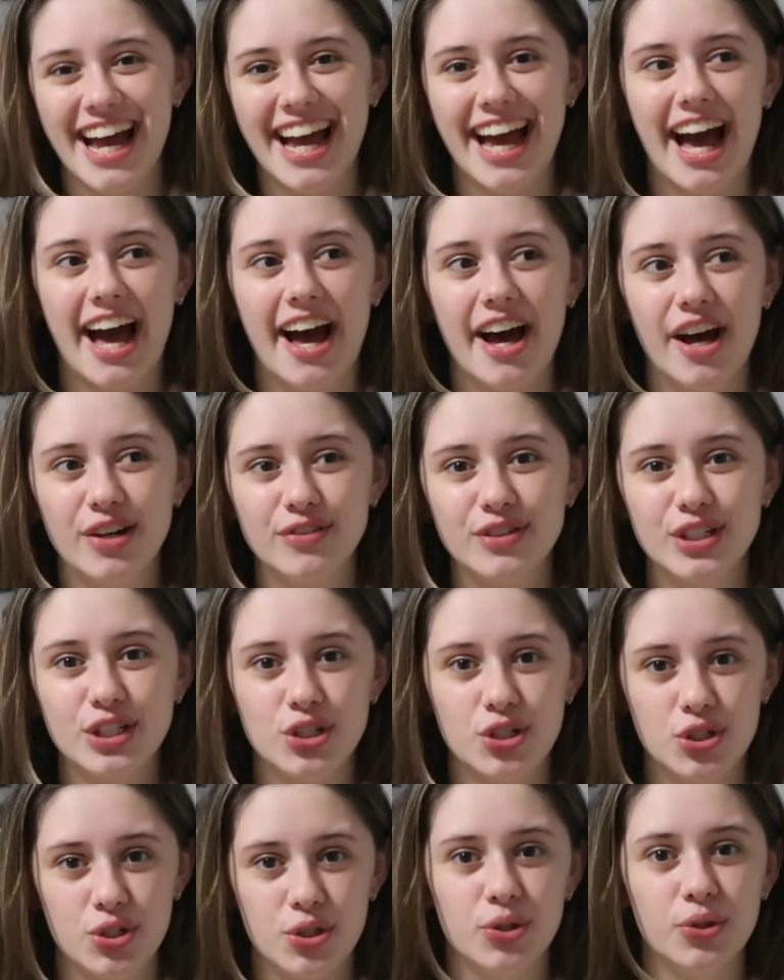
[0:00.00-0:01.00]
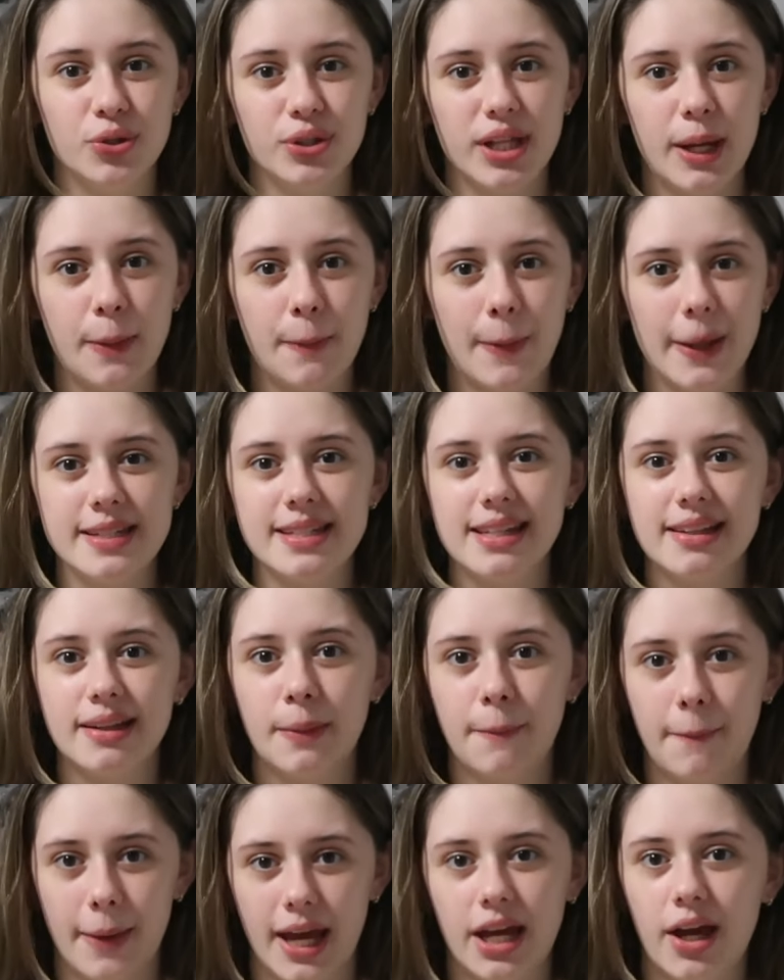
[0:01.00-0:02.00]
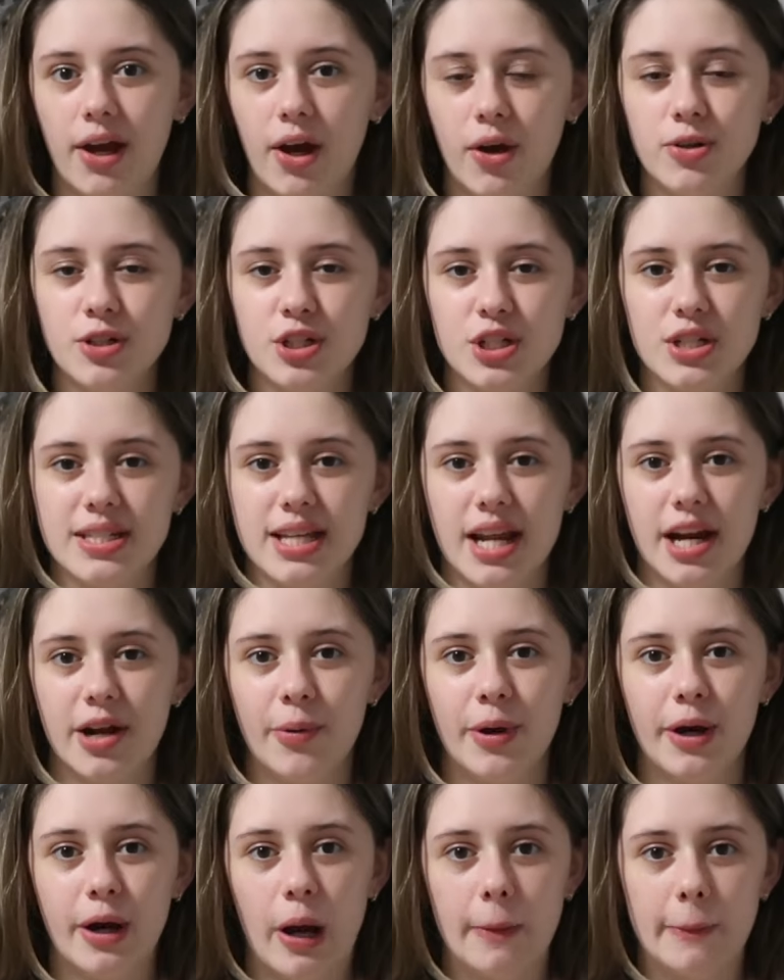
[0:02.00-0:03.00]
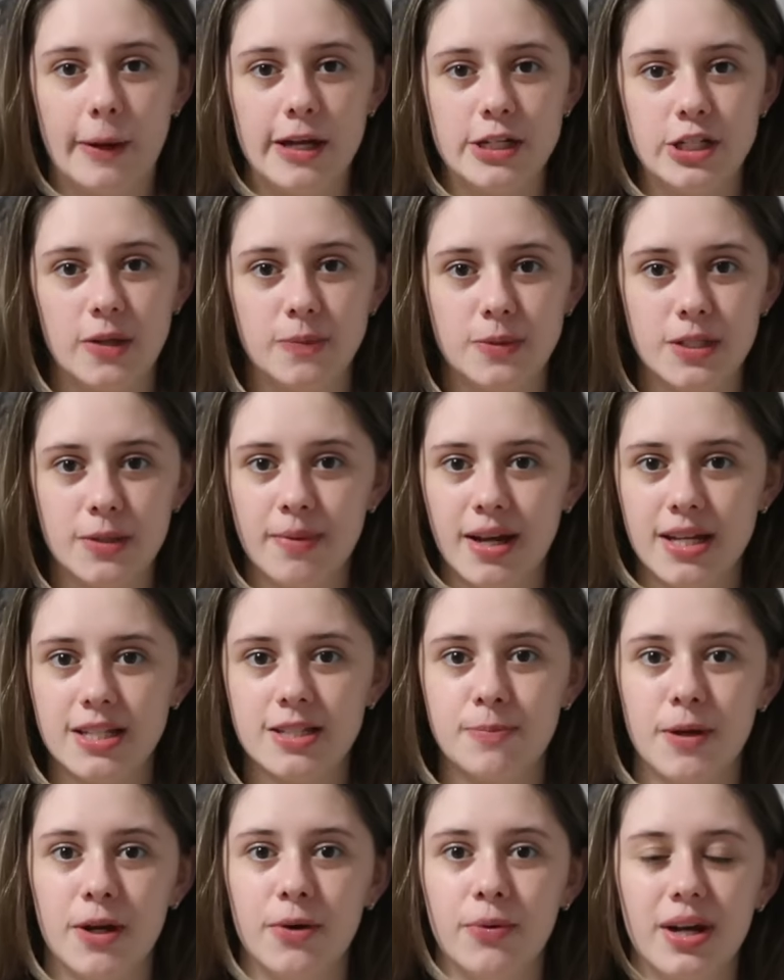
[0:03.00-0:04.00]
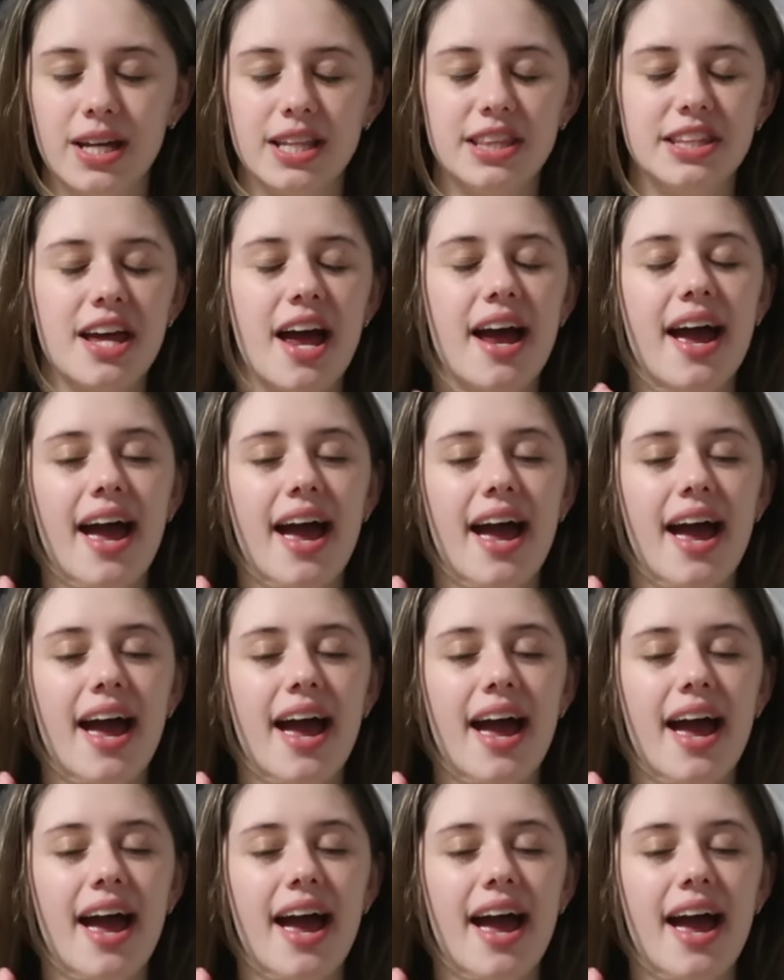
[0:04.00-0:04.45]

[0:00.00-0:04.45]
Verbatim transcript: I have two, like, basically main coaches that I work on my jumps and my spin with.